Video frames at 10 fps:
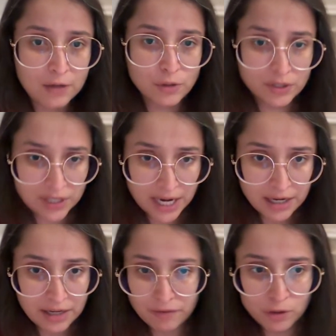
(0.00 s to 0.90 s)
So
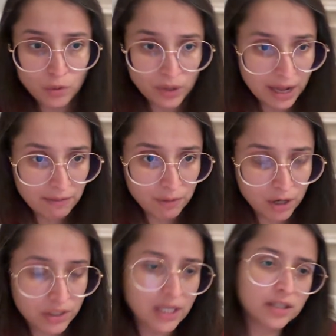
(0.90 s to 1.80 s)
instead, if you don't have
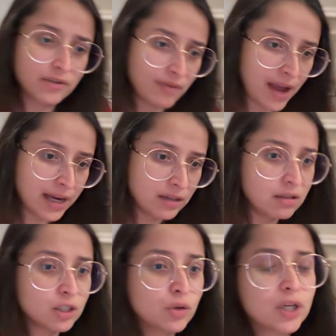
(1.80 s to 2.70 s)
projects, fine,
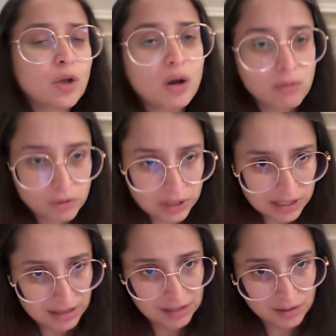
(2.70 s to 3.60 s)
you can talk about
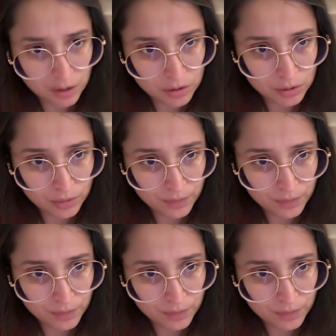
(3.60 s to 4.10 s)
these things also.